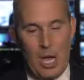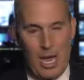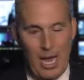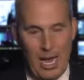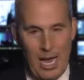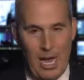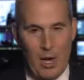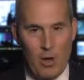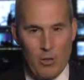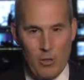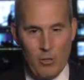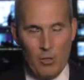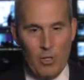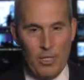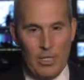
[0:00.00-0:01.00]
How
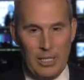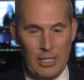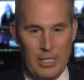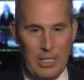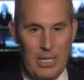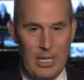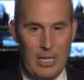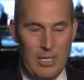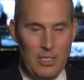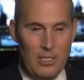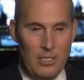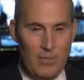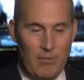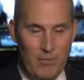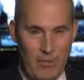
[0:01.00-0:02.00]
you look needs
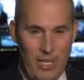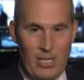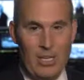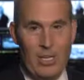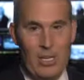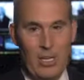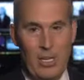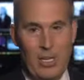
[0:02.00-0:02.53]
to fit